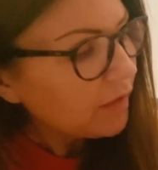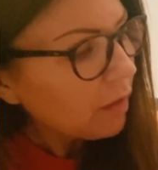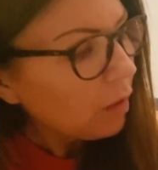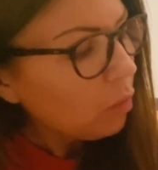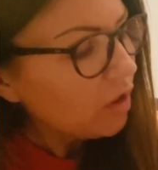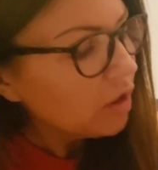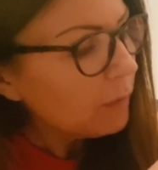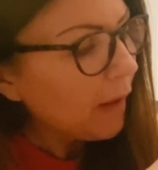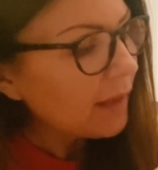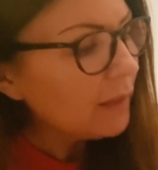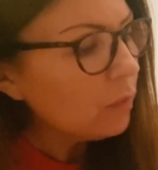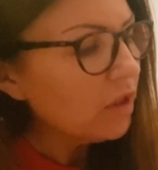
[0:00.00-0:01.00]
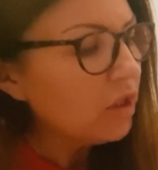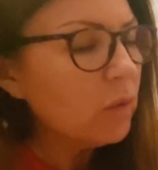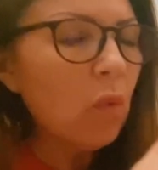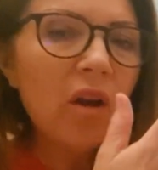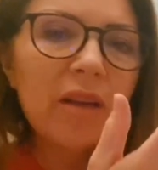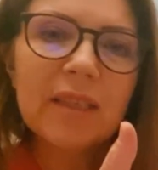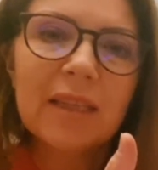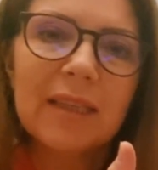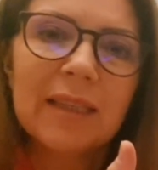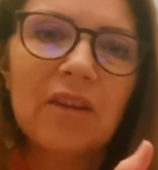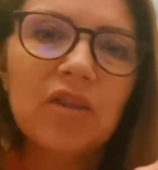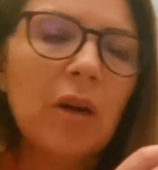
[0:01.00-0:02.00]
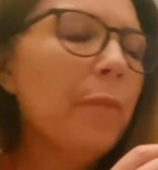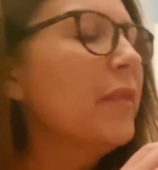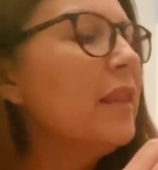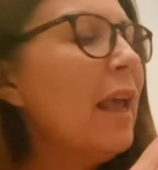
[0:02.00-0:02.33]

So which is best, which is worst, etc.